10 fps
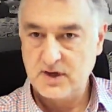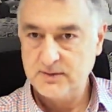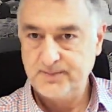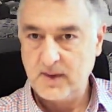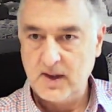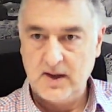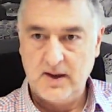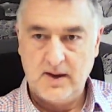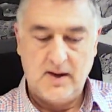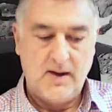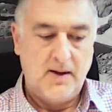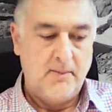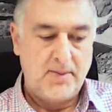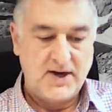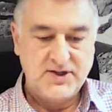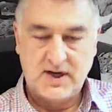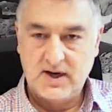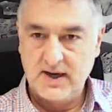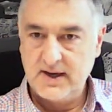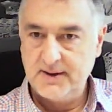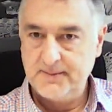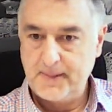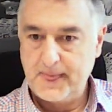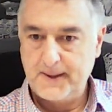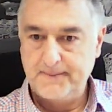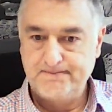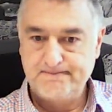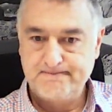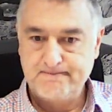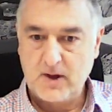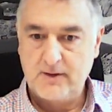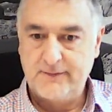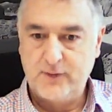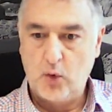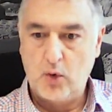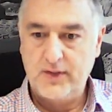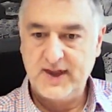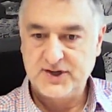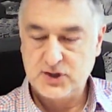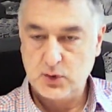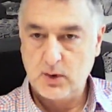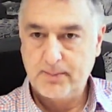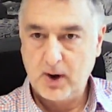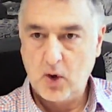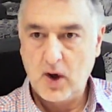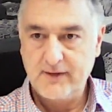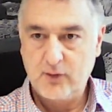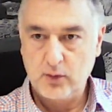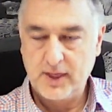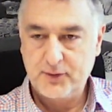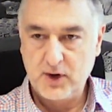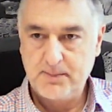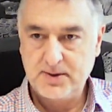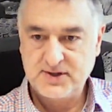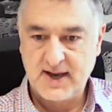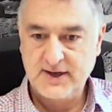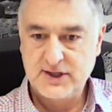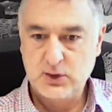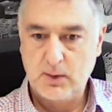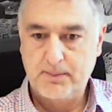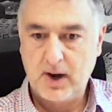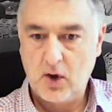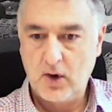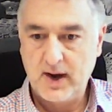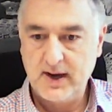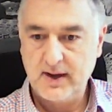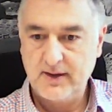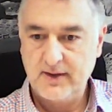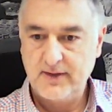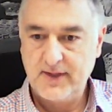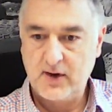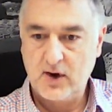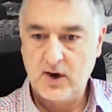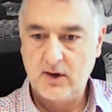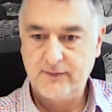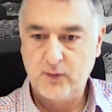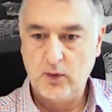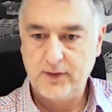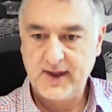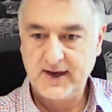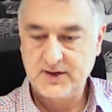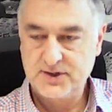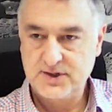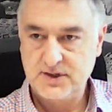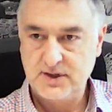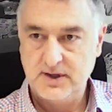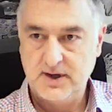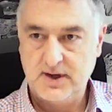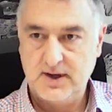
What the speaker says: So basically, for this to apply, for the 3% to apply, there are four things